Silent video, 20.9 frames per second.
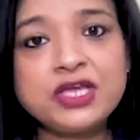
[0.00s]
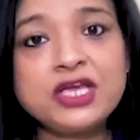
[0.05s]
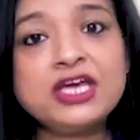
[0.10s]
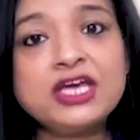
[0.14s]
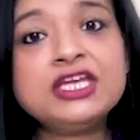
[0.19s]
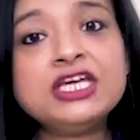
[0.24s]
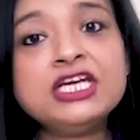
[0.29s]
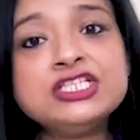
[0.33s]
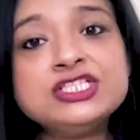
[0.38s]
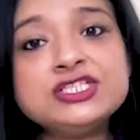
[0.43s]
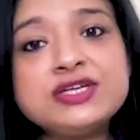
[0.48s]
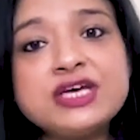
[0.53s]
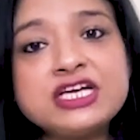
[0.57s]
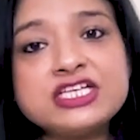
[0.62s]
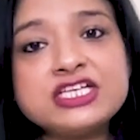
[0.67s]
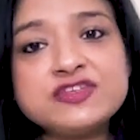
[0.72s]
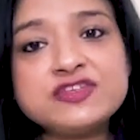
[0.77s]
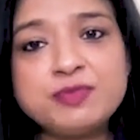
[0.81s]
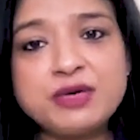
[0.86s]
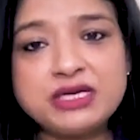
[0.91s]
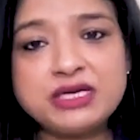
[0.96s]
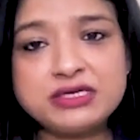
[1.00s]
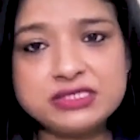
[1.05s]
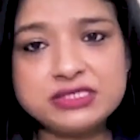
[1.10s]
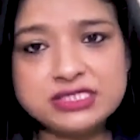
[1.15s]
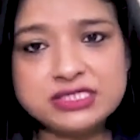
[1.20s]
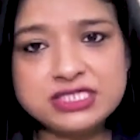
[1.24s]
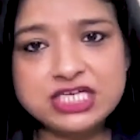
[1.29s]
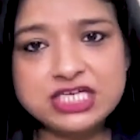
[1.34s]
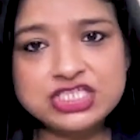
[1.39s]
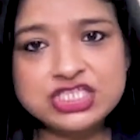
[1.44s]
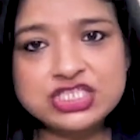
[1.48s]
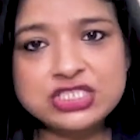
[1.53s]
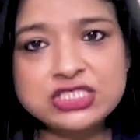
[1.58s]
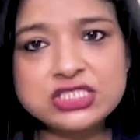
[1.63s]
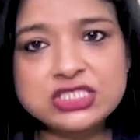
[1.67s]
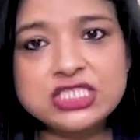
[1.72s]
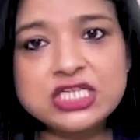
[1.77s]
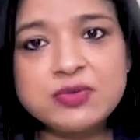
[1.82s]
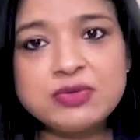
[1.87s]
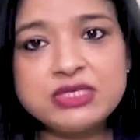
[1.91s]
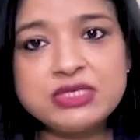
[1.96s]
In interactive panel discussions,
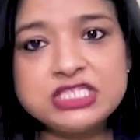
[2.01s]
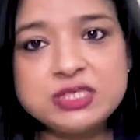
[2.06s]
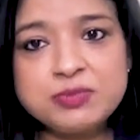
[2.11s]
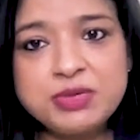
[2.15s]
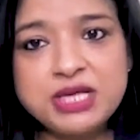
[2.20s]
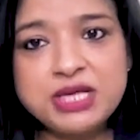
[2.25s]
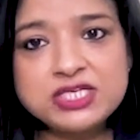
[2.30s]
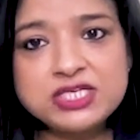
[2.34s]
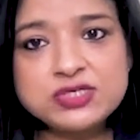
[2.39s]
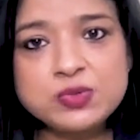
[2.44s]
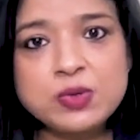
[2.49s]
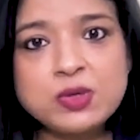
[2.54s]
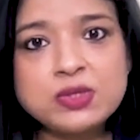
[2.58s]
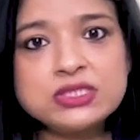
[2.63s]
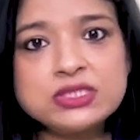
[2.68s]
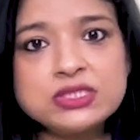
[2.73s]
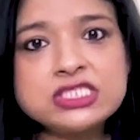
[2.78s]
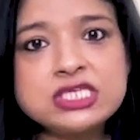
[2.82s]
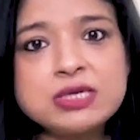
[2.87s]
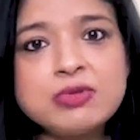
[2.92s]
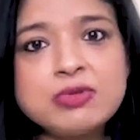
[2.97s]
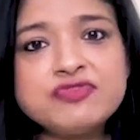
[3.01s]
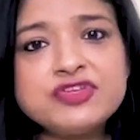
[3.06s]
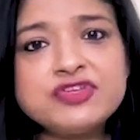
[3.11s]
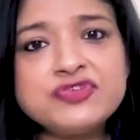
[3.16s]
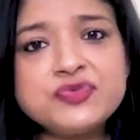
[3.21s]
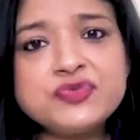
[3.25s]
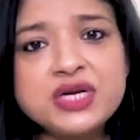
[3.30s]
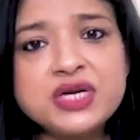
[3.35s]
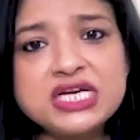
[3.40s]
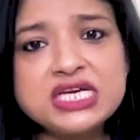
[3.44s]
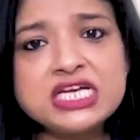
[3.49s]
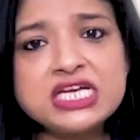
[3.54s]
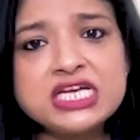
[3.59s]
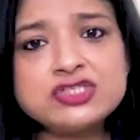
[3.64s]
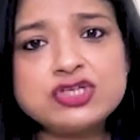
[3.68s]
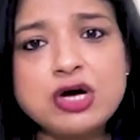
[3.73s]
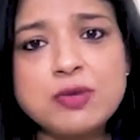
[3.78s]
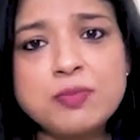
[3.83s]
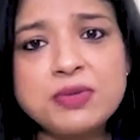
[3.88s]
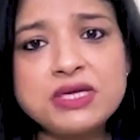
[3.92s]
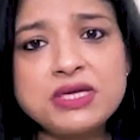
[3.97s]
they will debate on some of the trending
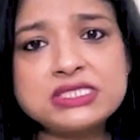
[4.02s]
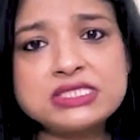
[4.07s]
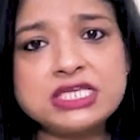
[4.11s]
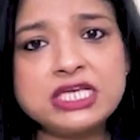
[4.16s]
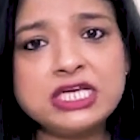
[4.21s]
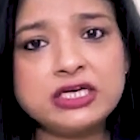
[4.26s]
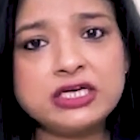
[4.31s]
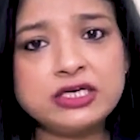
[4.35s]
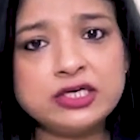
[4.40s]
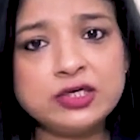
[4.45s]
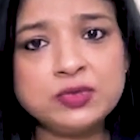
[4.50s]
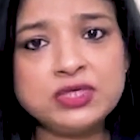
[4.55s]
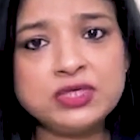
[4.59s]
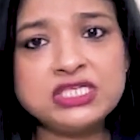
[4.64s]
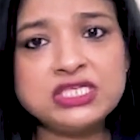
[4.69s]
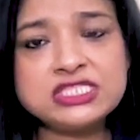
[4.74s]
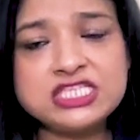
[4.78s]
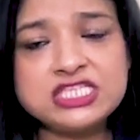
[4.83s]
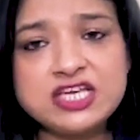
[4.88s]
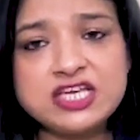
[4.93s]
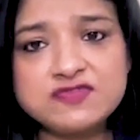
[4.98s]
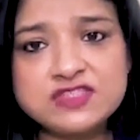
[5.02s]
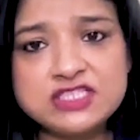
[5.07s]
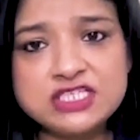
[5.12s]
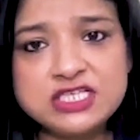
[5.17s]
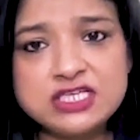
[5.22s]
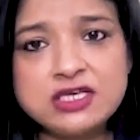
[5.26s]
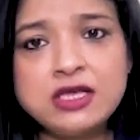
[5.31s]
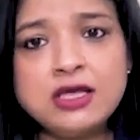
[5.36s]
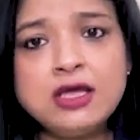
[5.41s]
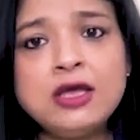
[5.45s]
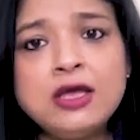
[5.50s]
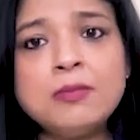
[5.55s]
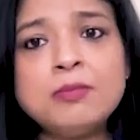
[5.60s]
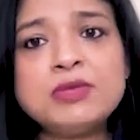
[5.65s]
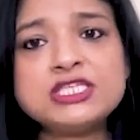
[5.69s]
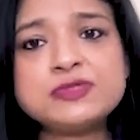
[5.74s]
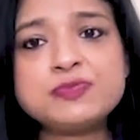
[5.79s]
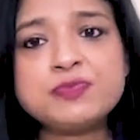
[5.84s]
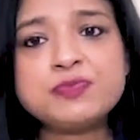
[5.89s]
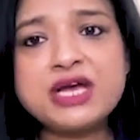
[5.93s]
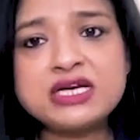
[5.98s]
topics, including safety,
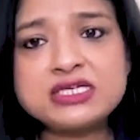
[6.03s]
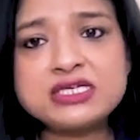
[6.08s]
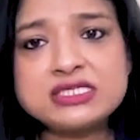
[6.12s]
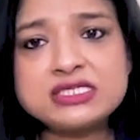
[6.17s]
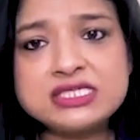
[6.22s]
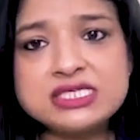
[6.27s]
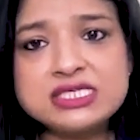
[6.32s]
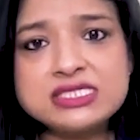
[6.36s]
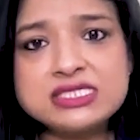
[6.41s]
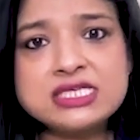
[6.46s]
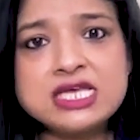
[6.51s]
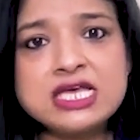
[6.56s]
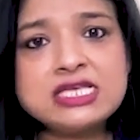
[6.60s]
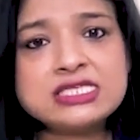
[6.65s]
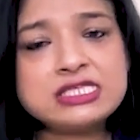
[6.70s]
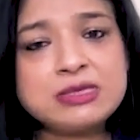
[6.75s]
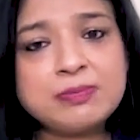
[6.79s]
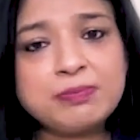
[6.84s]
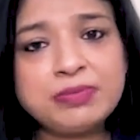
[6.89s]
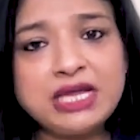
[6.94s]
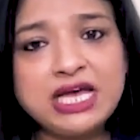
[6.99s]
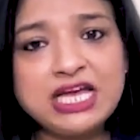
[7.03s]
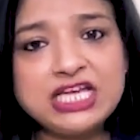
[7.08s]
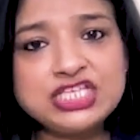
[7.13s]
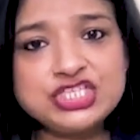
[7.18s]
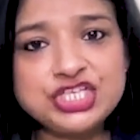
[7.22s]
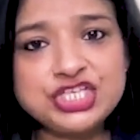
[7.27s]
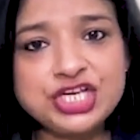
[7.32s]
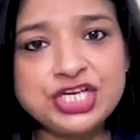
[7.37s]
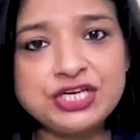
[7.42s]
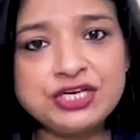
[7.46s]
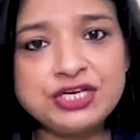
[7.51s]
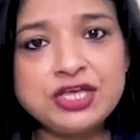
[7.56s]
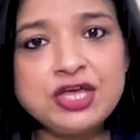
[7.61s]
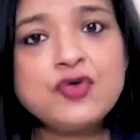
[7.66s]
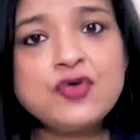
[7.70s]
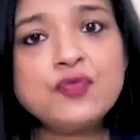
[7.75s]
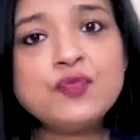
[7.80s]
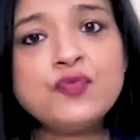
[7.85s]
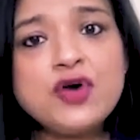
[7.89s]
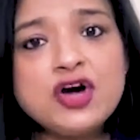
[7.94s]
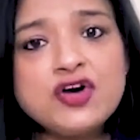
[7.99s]
best practices, supply chain,
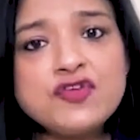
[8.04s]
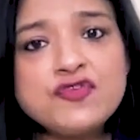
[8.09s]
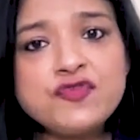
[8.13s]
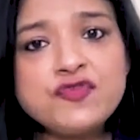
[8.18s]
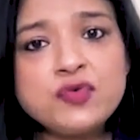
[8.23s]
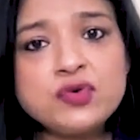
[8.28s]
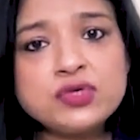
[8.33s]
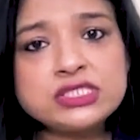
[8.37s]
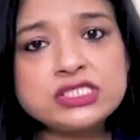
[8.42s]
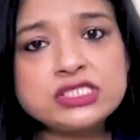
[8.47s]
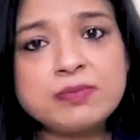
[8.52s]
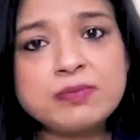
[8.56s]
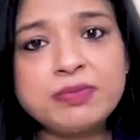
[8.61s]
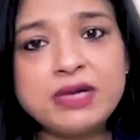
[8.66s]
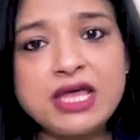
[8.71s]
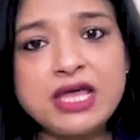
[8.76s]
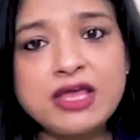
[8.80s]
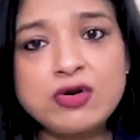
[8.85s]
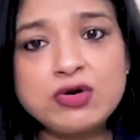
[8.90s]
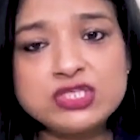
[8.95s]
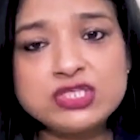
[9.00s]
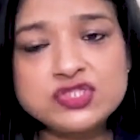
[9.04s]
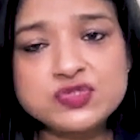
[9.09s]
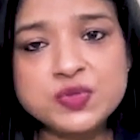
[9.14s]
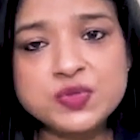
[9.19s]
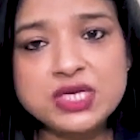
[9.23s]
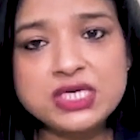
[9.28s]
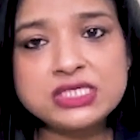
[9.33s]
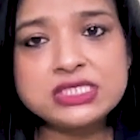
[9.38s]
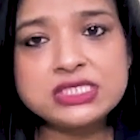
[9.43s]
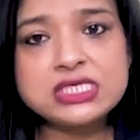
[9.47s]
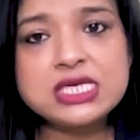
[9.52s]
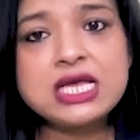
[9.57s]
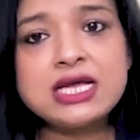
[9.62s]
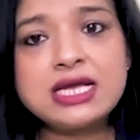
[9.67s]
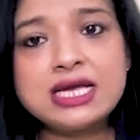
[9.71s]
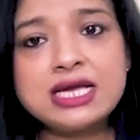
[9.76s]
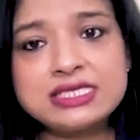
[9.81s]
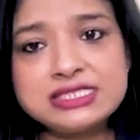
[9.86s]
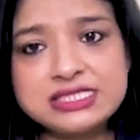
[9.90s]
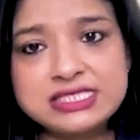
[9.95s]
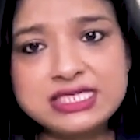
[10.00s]
workforce supply constraints,
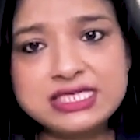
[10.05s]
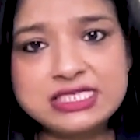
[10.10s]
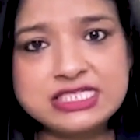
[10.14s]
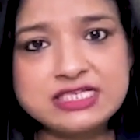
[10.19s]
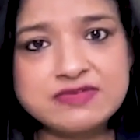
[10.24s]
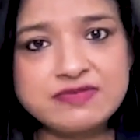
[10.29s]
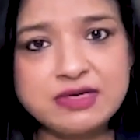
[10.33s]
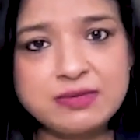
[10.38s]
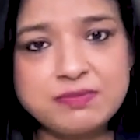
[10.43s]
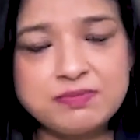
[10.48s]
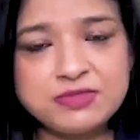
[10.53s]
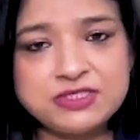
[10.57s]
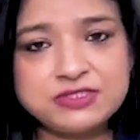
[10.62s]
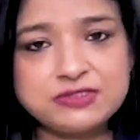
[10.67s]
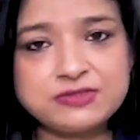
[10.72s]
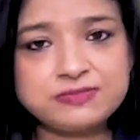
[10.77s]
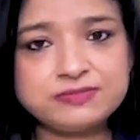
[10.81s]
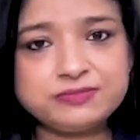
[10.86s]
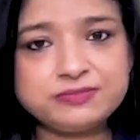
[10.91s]
and skill development.